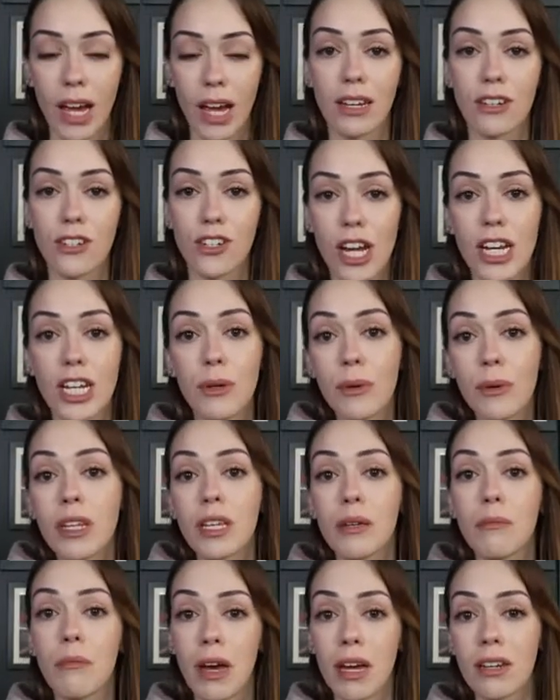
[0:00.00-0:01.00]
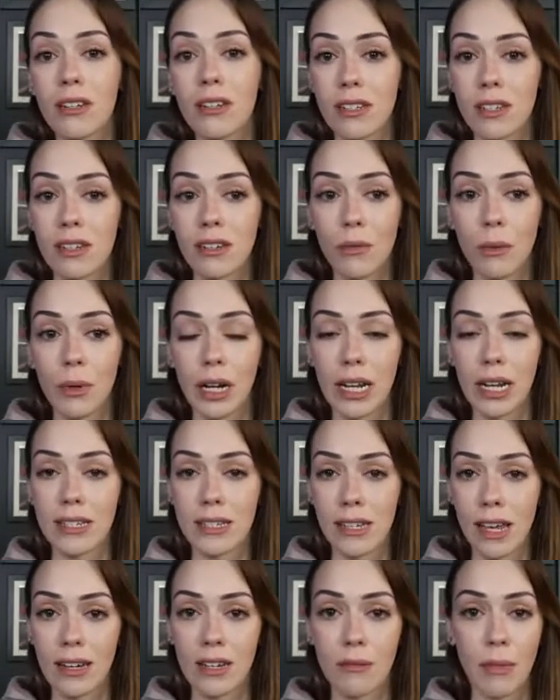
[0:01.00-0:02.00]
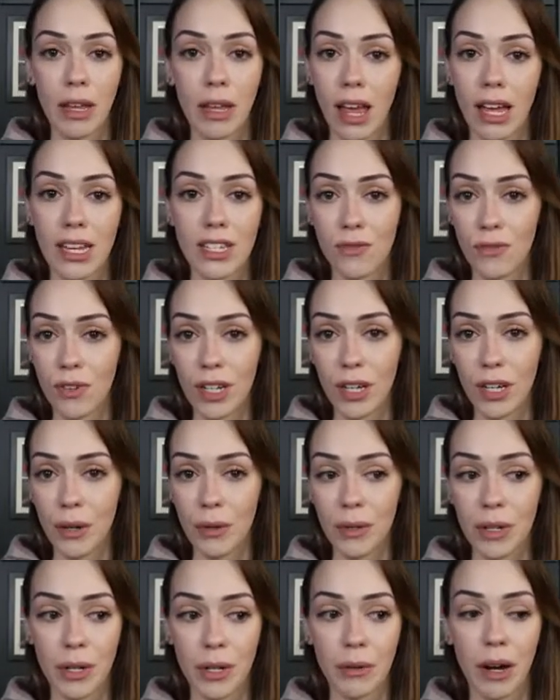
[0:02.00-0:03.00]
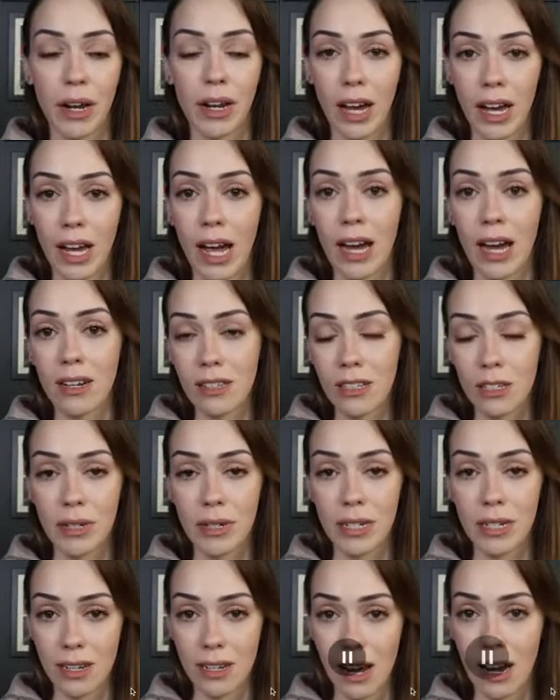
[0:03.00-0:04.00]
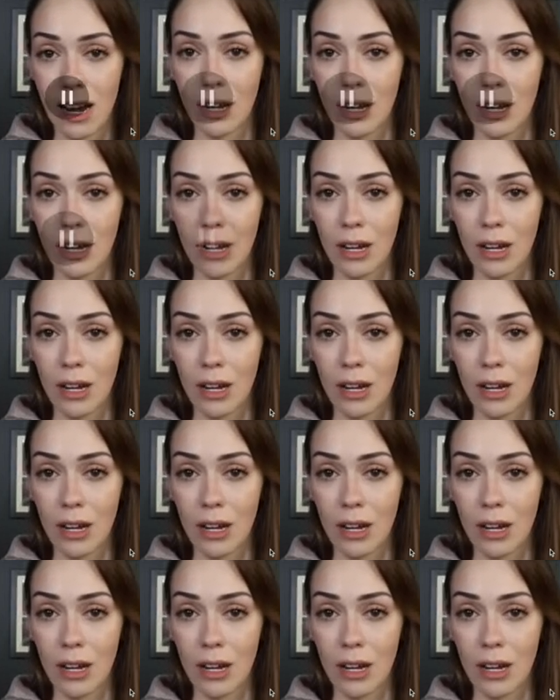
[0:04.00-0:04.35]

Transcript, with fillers: I genuinely meant what I said in my last video. You know, I, I had a little bit of time.